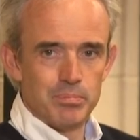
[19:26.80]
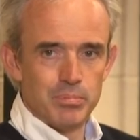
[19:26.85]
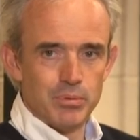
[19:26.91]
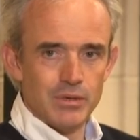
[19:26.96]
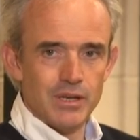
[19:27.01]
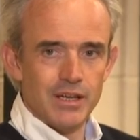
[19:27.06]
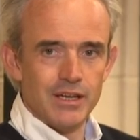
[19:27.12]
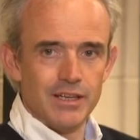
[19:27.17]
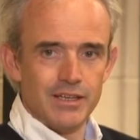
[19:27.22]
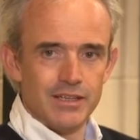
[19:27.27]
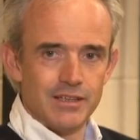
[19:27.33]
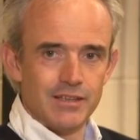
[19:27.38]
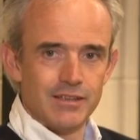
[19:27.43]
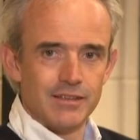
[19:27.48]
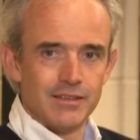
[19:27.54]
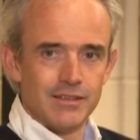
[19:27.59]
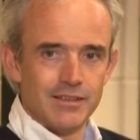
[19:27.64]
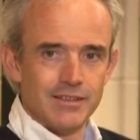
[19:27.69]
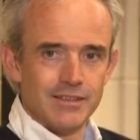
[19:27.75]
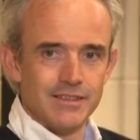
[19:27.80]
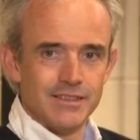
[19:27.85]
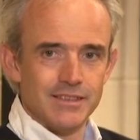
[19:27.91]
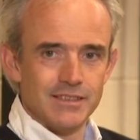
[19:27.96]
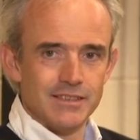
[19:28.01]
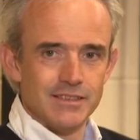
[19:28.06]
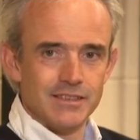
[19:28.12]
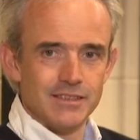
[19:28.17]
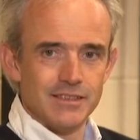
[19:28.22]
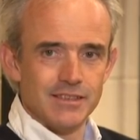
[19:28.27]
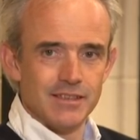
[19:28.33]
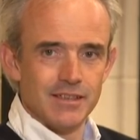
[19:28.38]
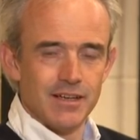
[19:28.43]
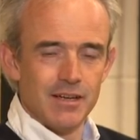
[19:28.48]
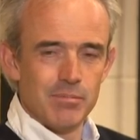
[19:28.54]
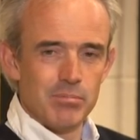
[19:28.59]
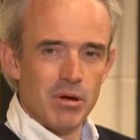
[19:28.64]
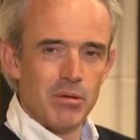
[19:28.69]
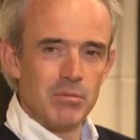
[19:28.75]
But like,
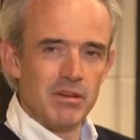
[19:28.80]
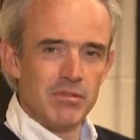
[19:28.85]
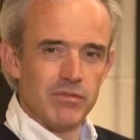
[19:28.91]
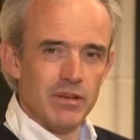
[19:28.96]
I probably,